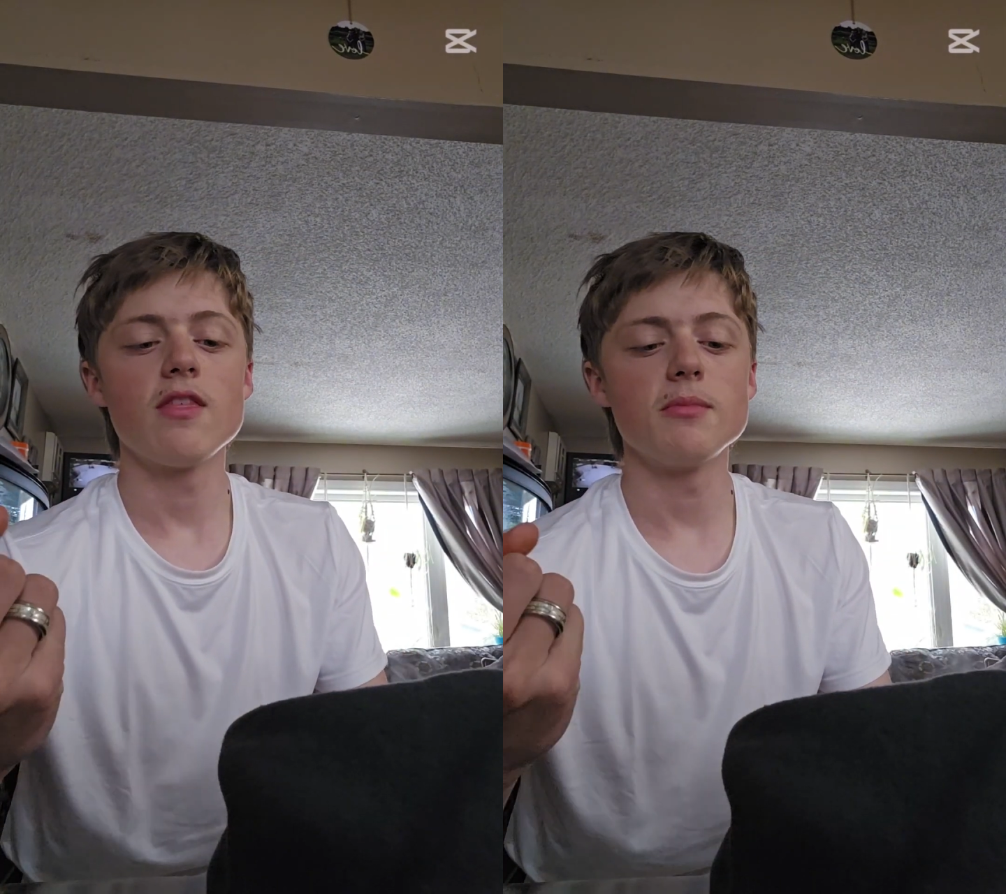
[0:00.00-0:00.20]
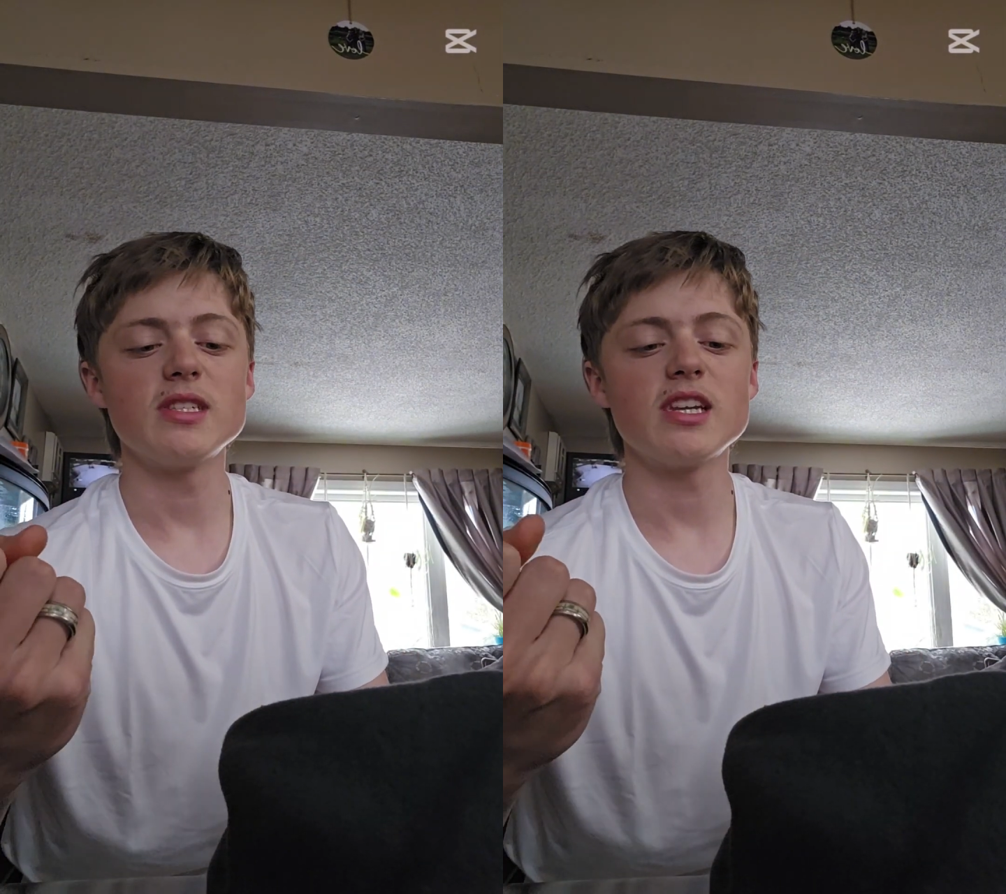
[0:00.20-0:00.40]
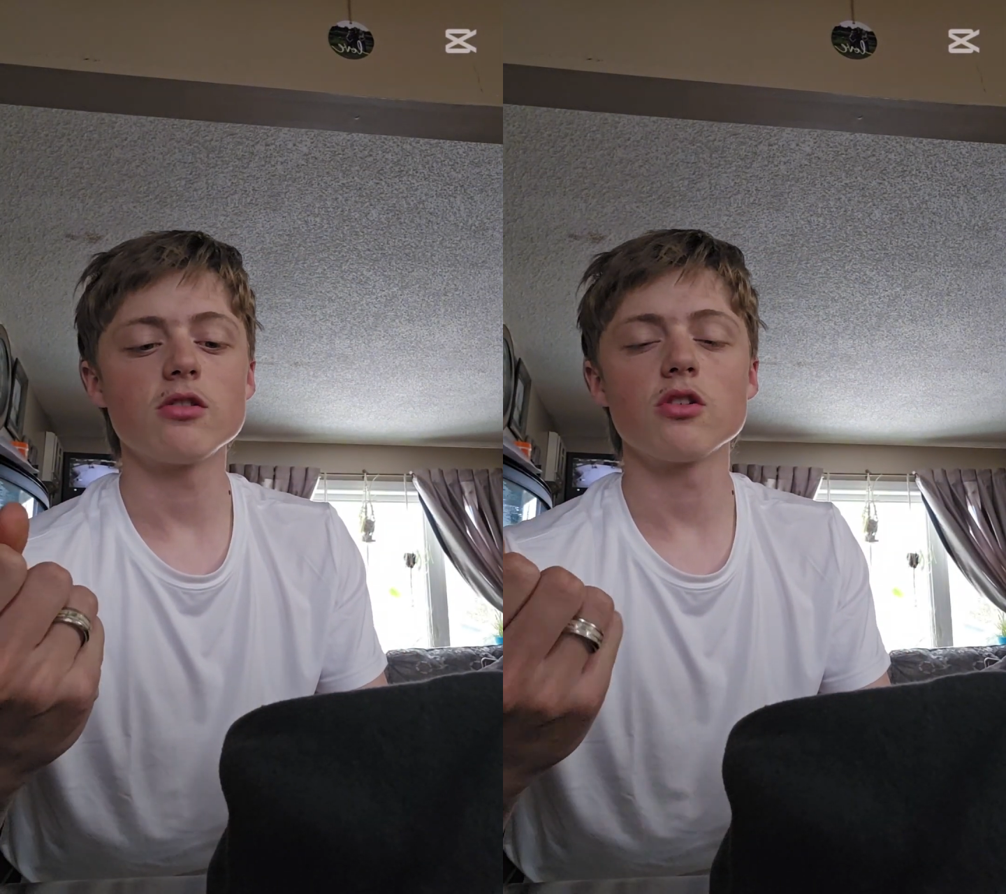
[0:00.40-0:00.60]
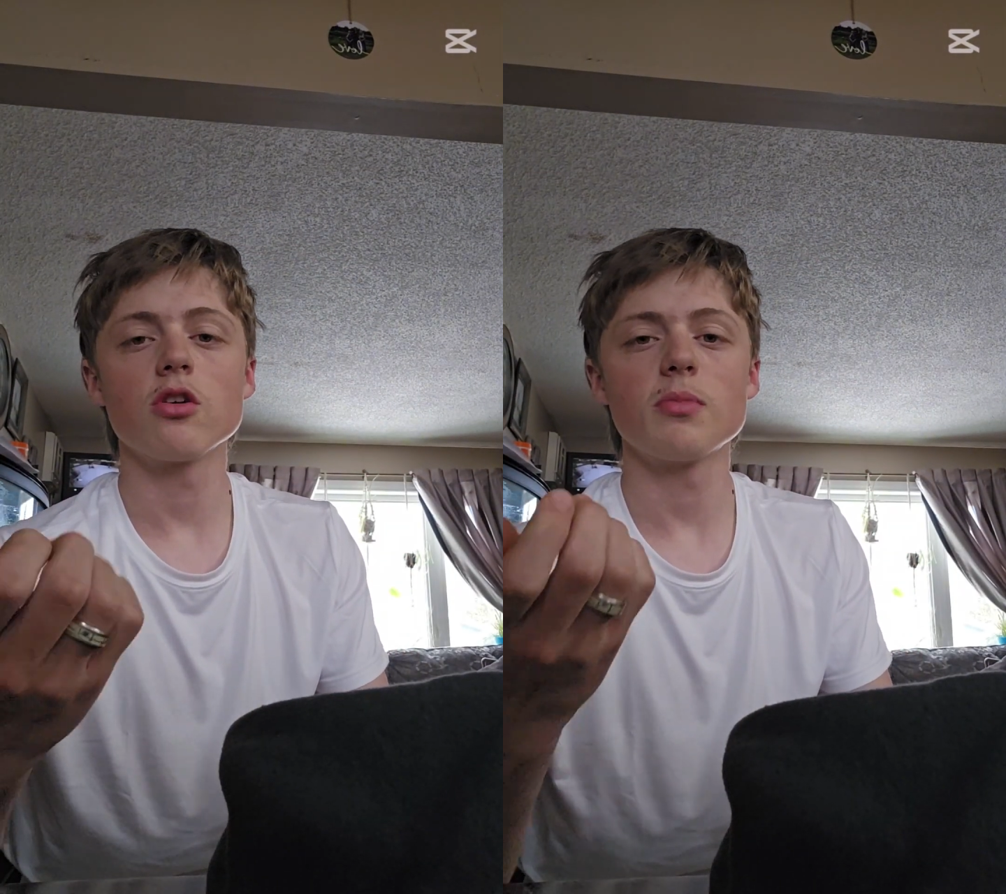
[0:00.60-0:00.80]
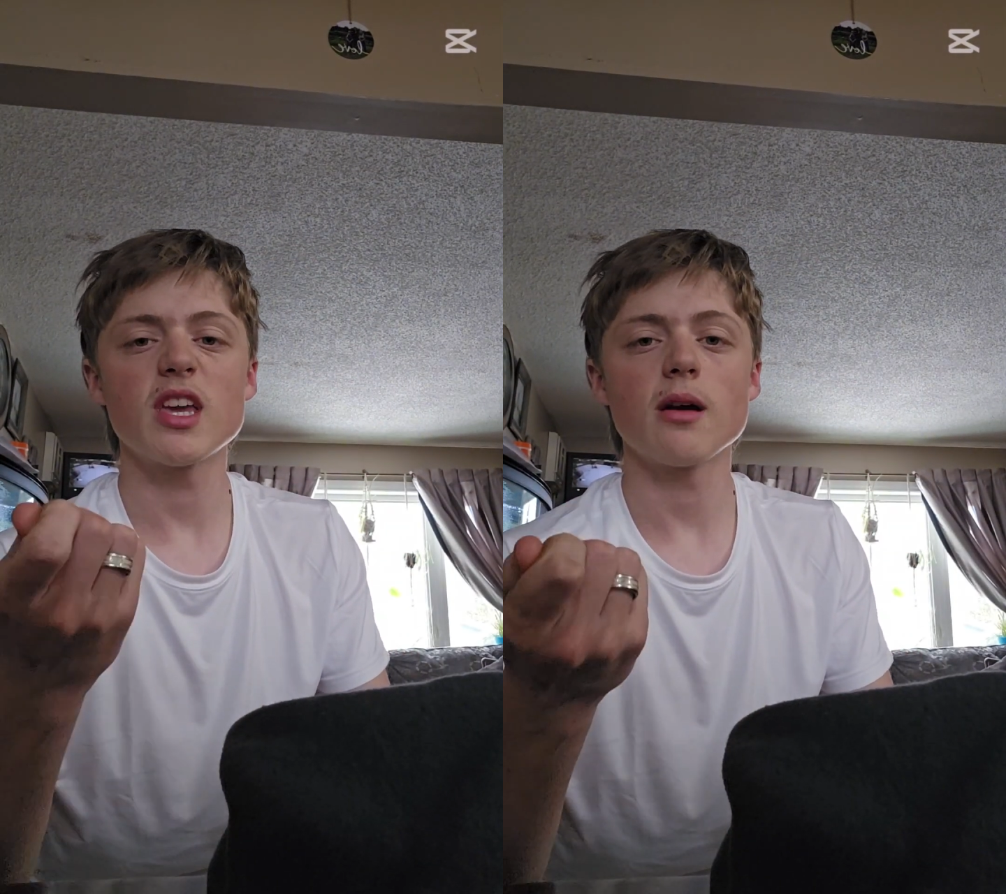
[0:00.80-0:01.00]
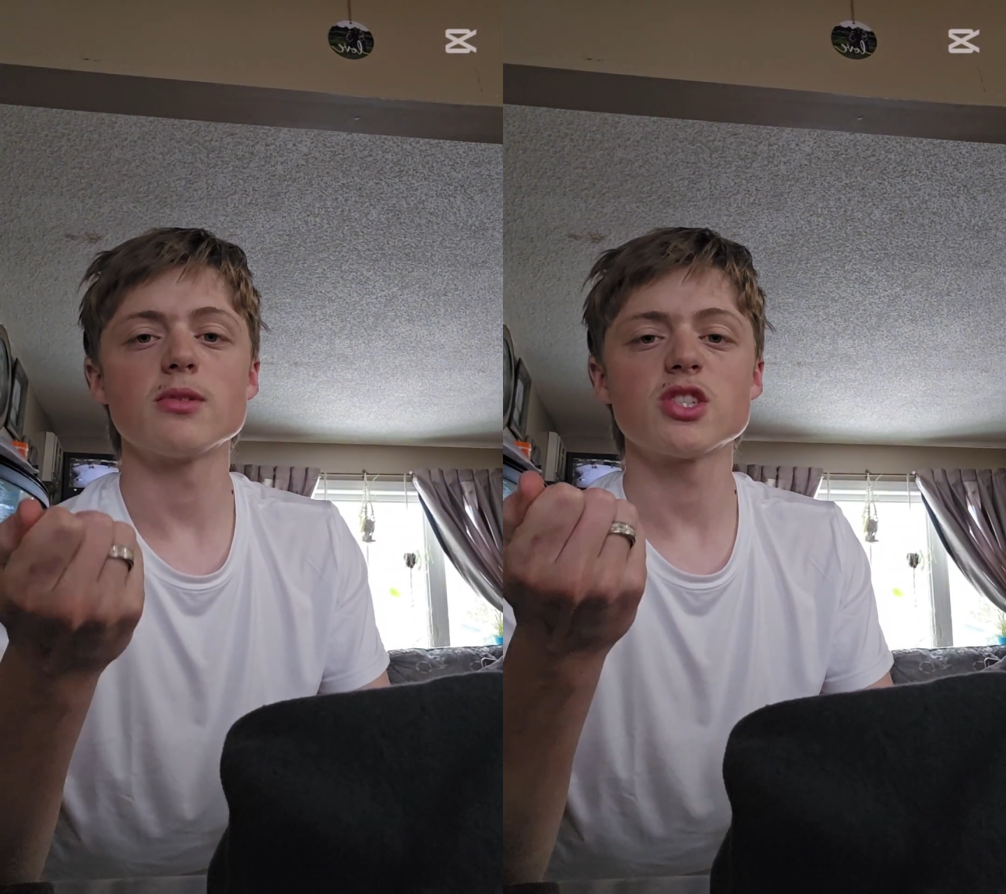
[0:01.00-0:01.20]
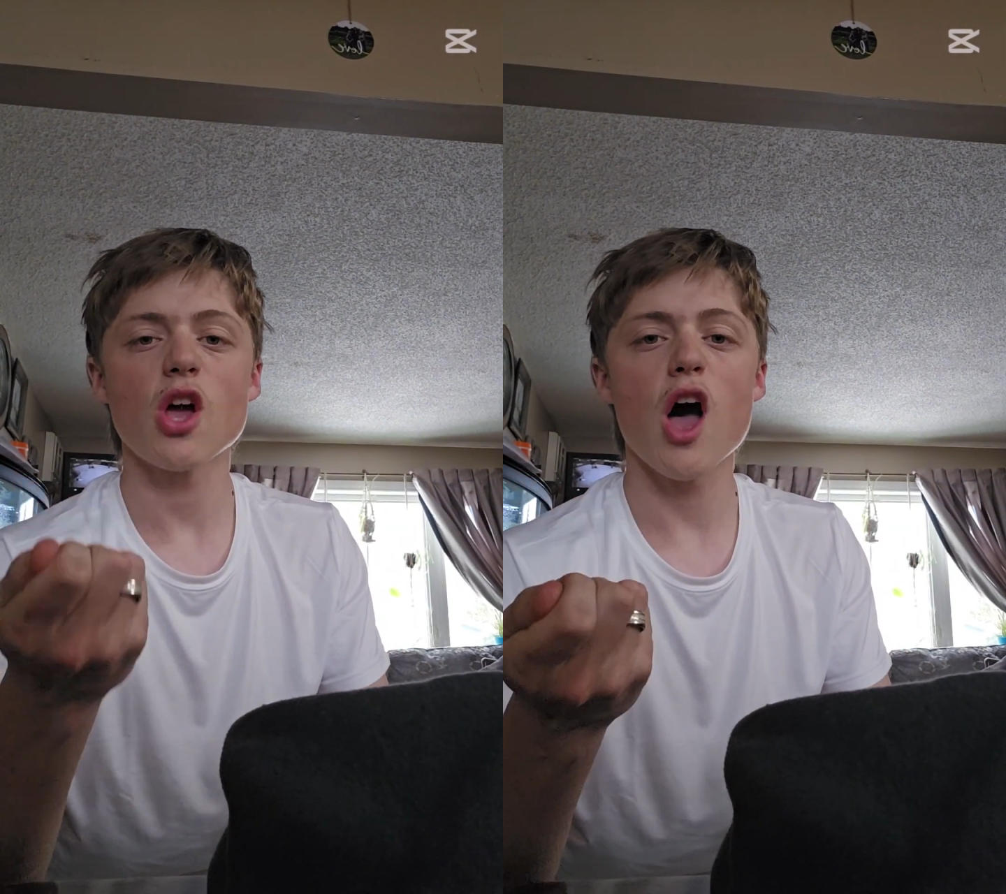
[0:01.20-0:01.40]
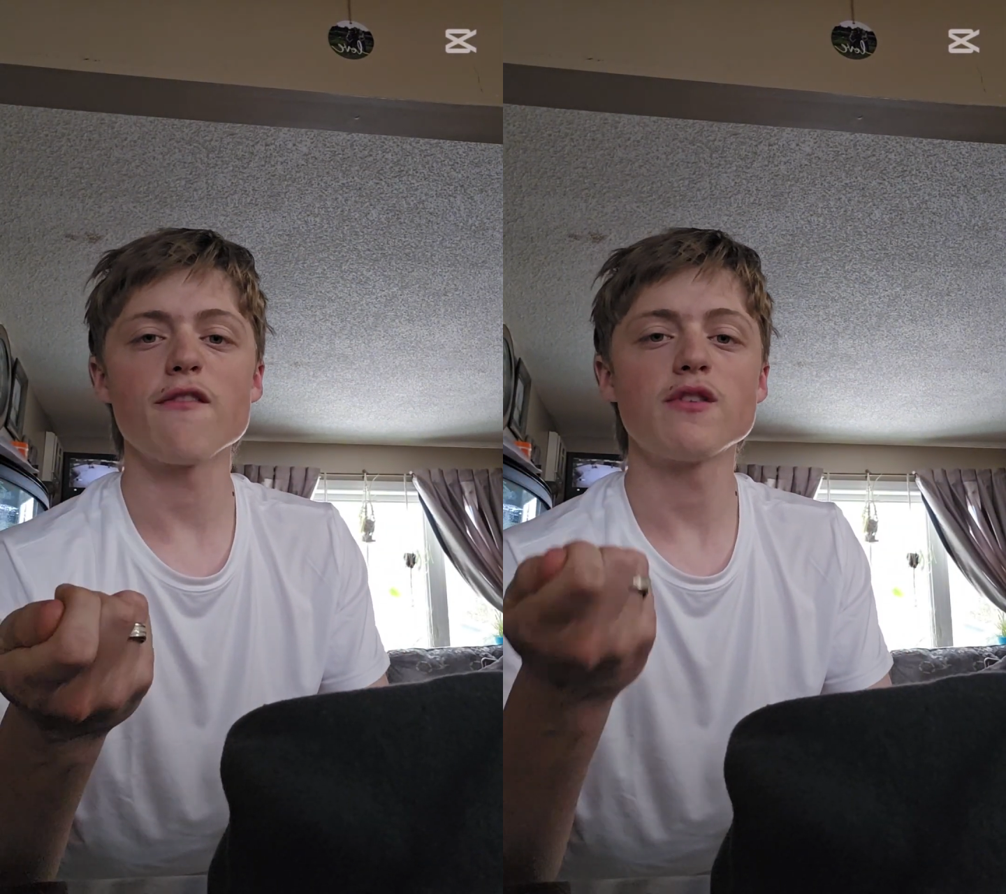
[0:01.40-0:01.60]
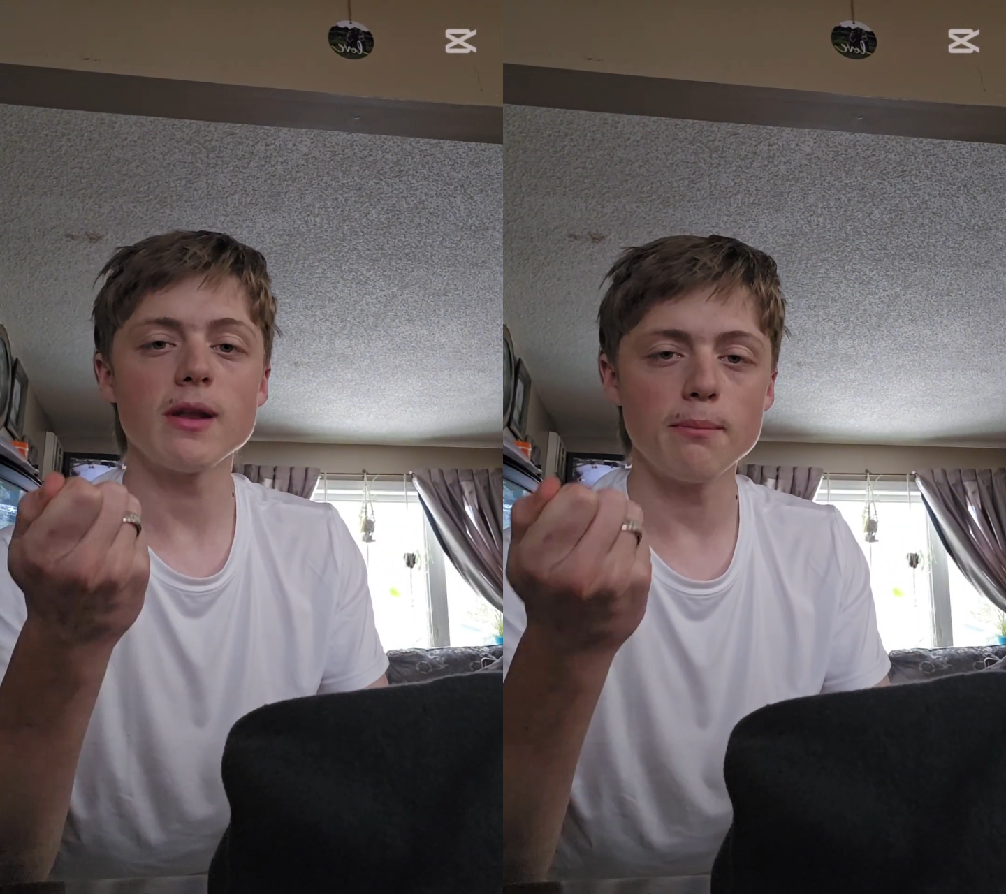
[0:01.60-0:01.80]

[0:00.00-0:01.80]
the material become soft